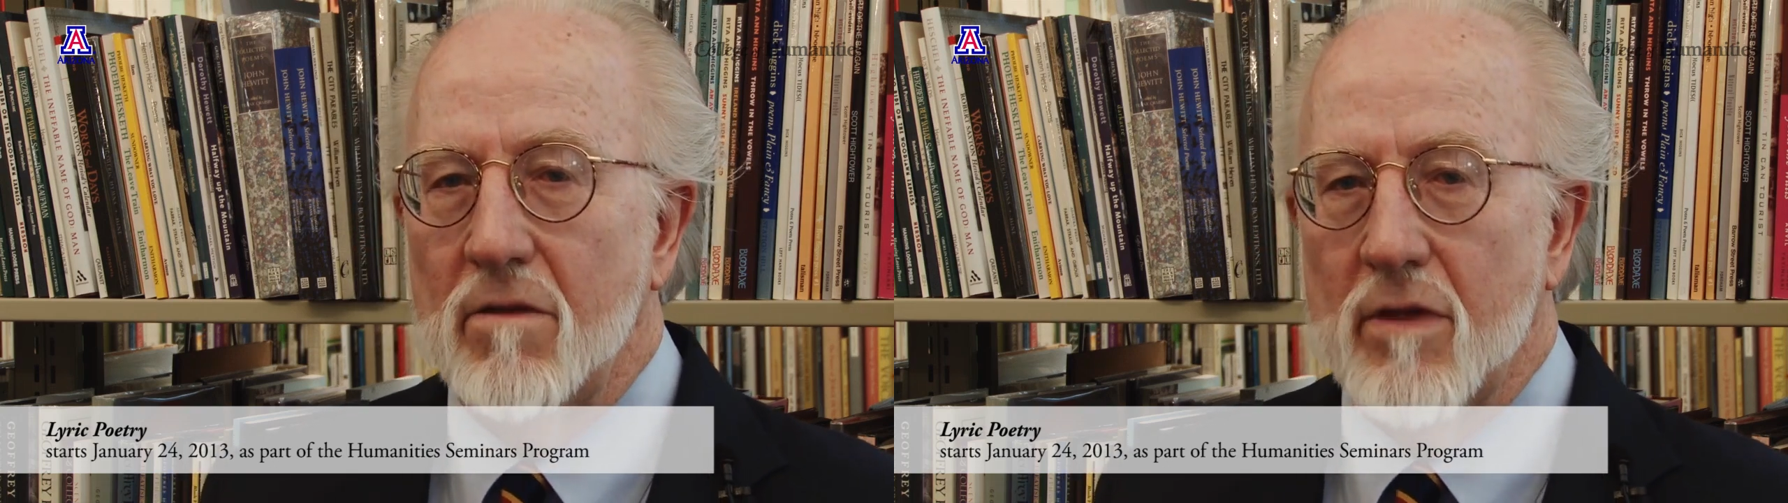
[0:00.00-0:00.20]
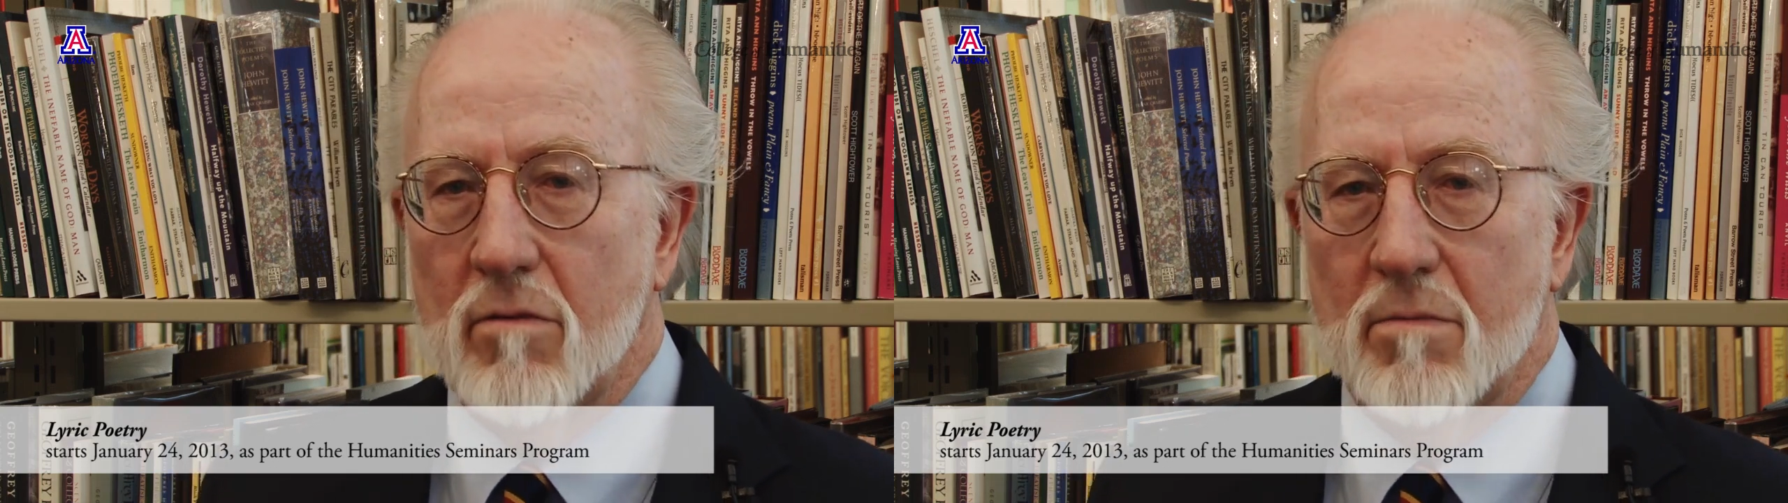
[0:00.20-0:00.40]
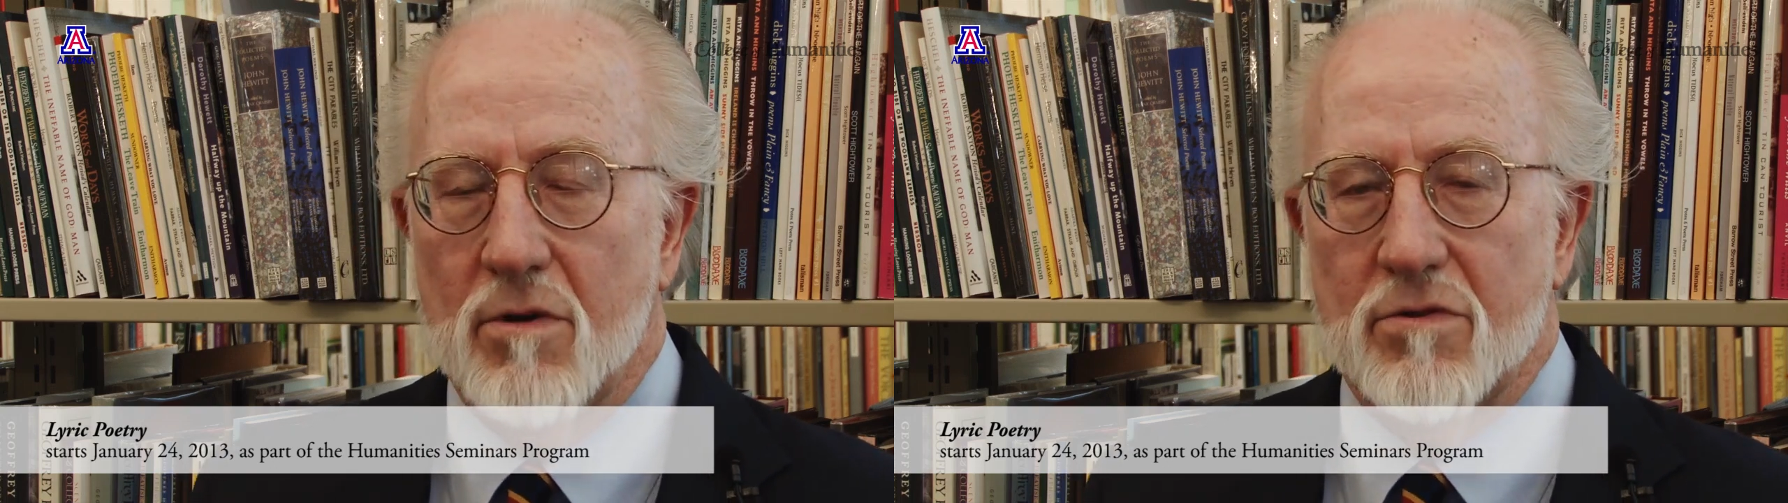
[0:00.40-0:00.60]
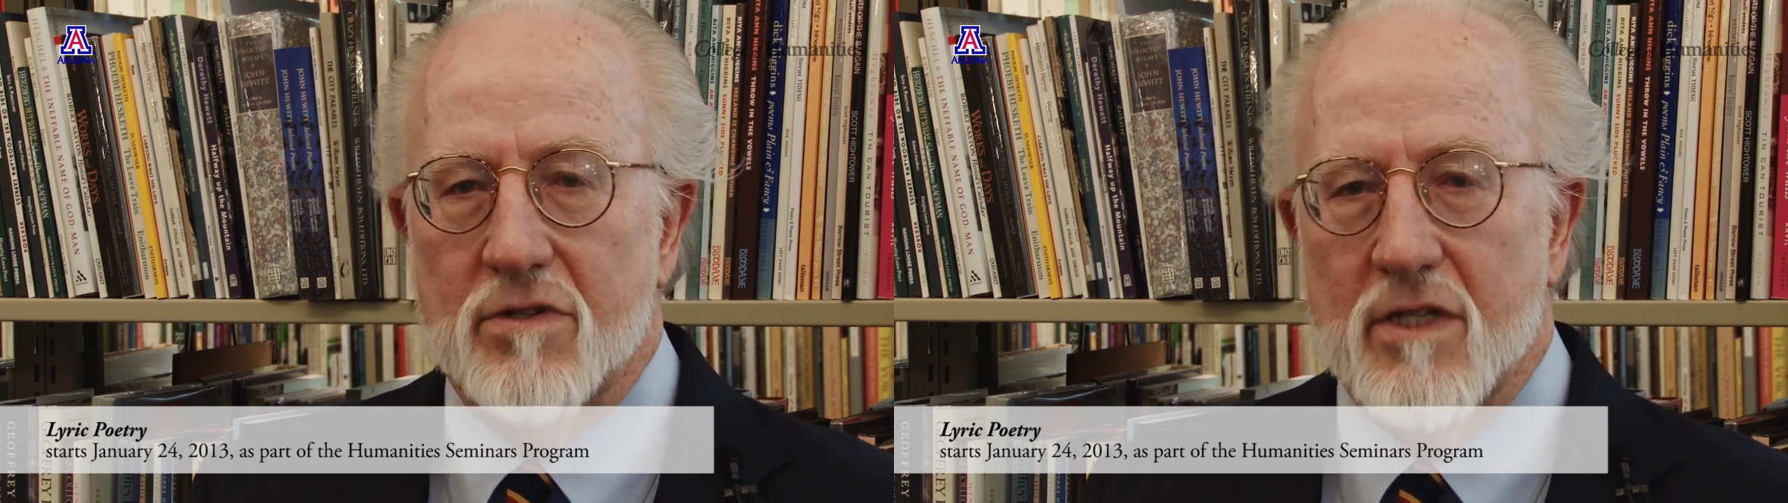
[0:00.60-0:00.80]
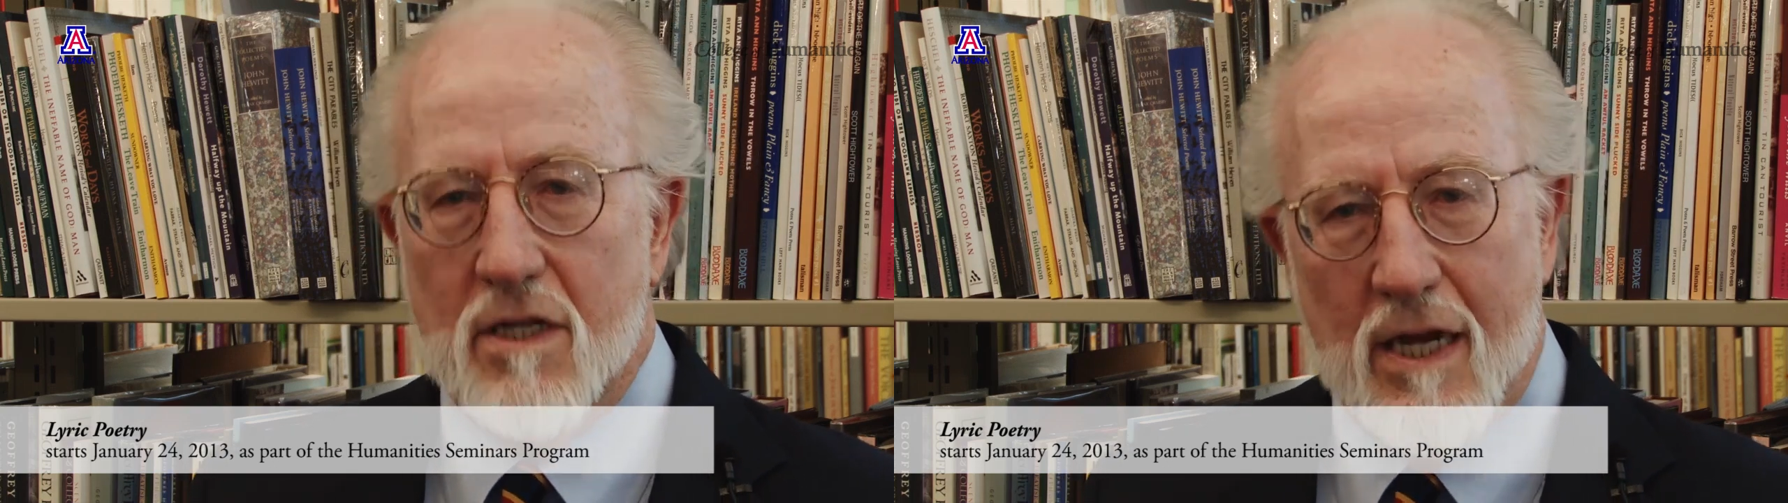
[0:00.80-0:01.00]
that will both
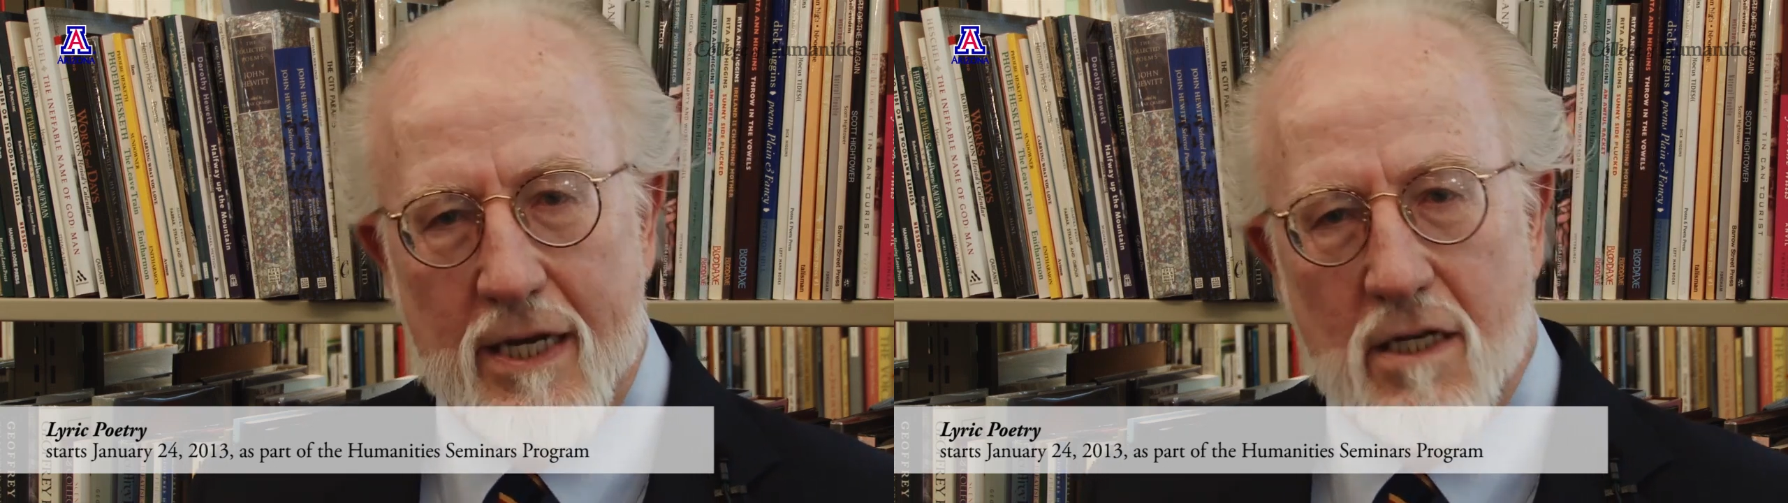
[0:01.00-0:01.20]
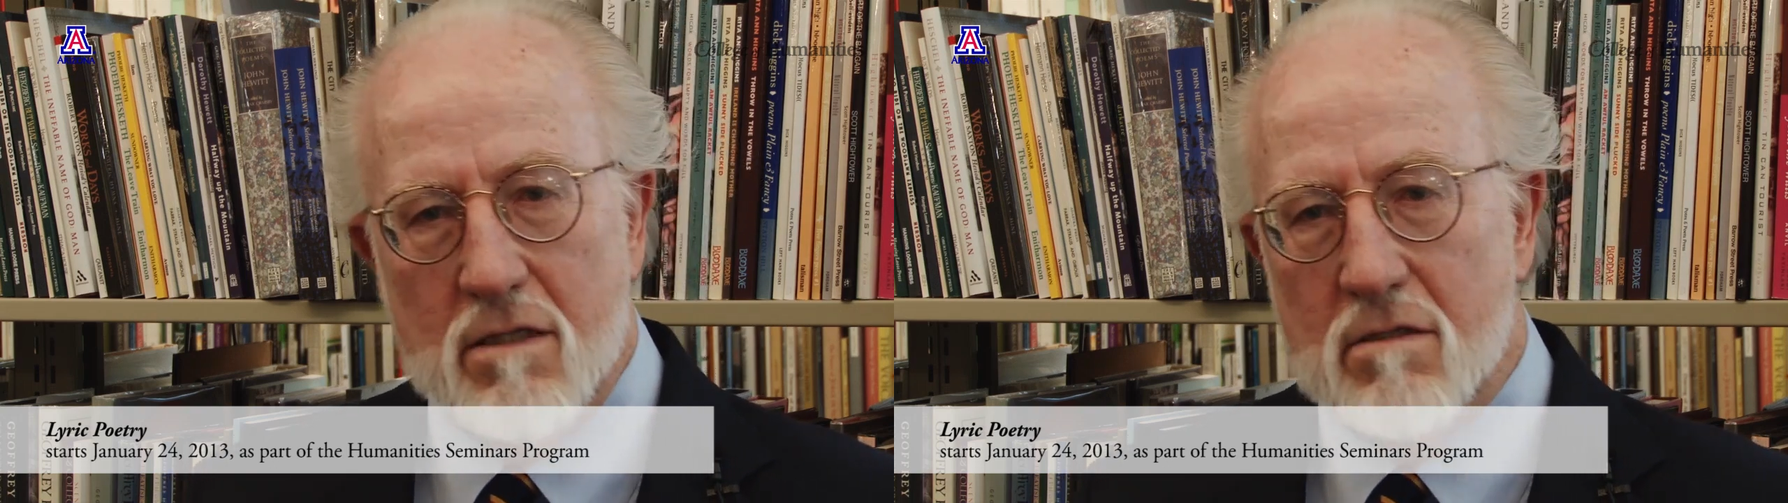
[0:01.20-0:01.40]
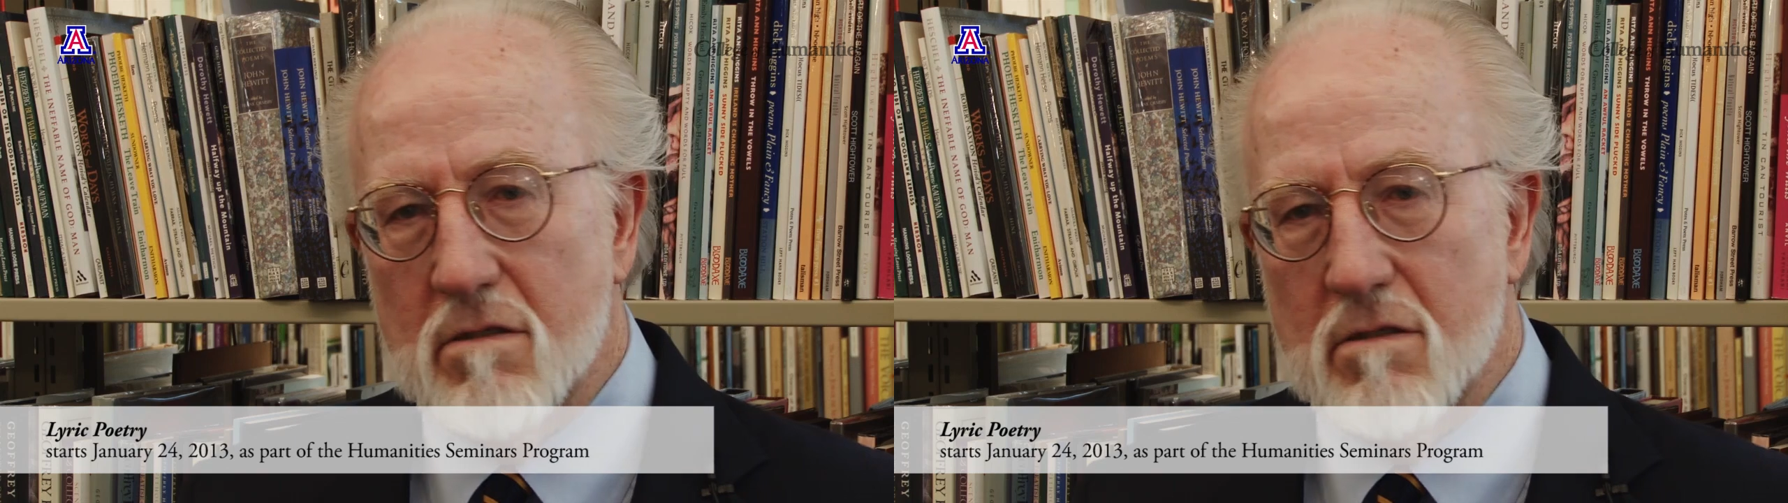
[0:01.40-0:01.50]
delight